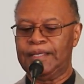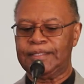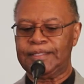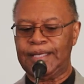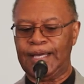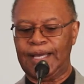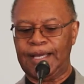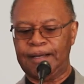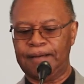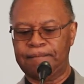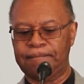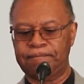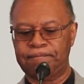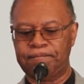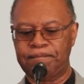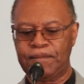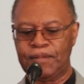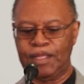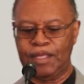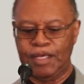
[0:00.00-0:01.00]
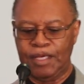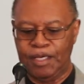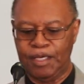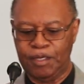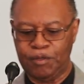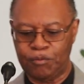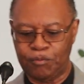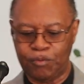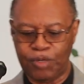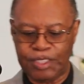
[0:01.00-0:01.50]
Now,
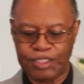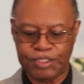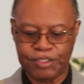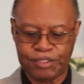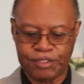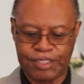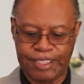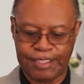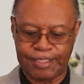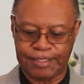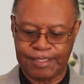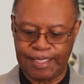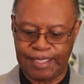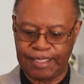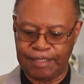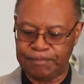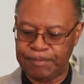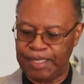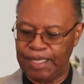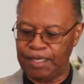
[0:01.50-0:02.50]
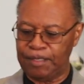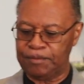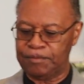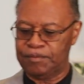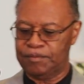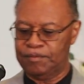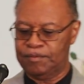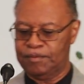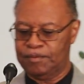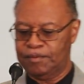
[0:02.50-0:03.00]
one unique thing
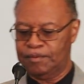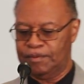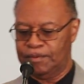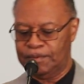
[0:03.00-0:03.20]
about